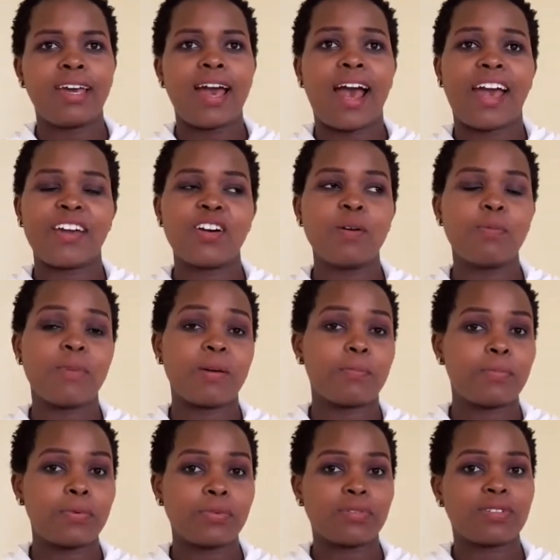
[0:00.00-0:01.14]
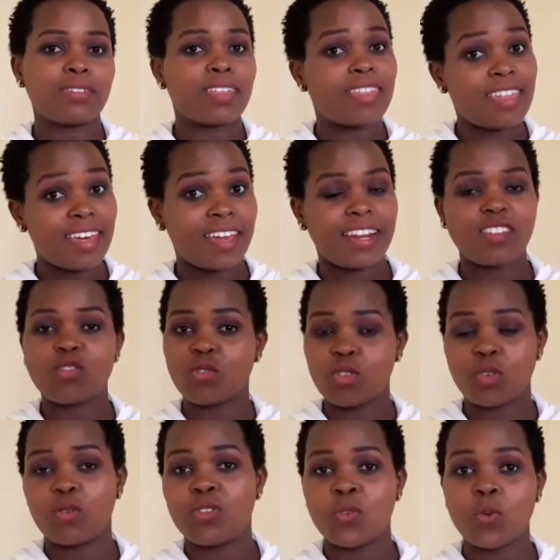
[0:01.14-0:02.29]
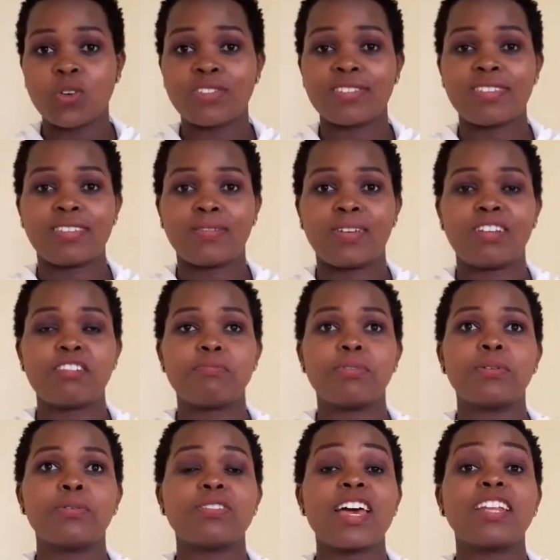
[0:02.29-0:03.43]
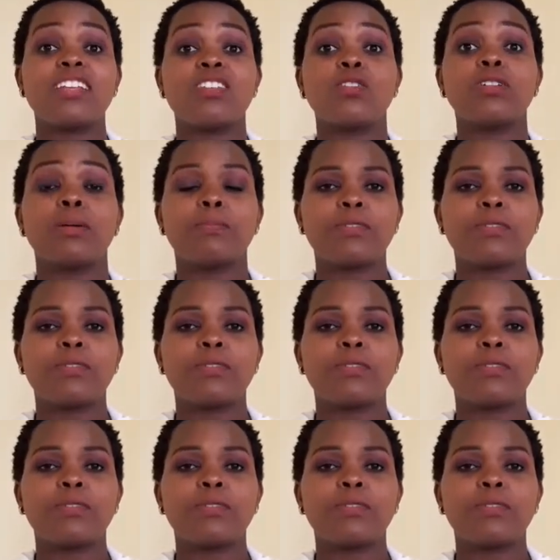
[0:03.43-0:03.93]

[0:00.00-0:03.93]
I hope my boss then is not going to watch this video because I did not